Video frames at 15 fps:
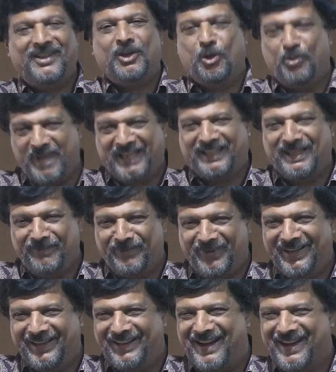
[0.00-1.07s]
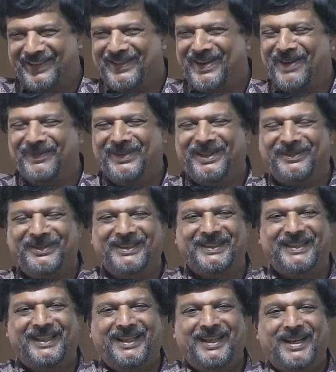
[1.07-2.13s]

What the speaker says: to make them feel uncomfortable.